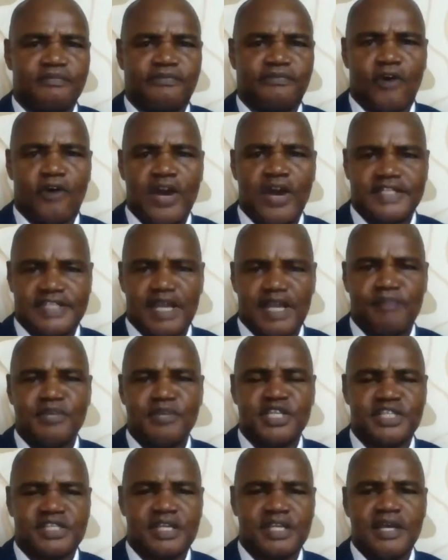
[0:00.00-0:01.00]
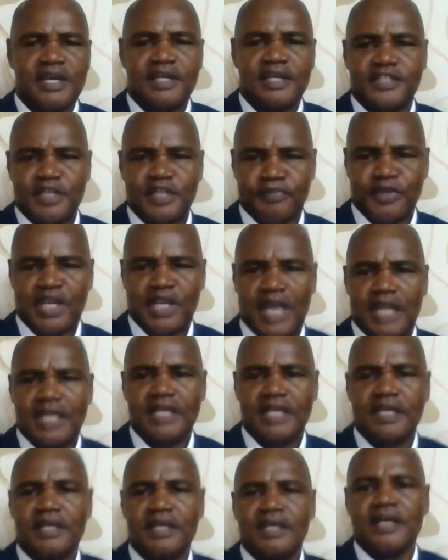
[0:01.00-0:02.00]
for SMEs
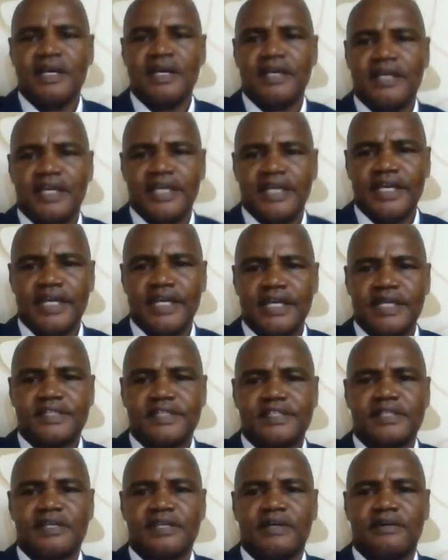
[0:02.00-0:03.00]
typically is